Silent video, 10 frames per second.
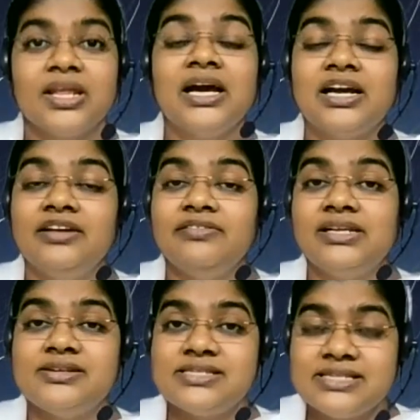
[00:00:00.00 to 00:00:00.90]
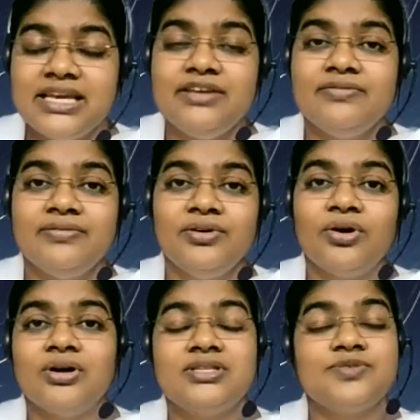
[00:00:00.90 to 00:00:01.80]
I will receive
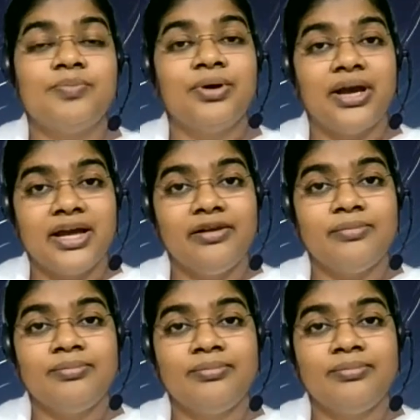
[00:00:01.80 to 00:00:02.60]
God's help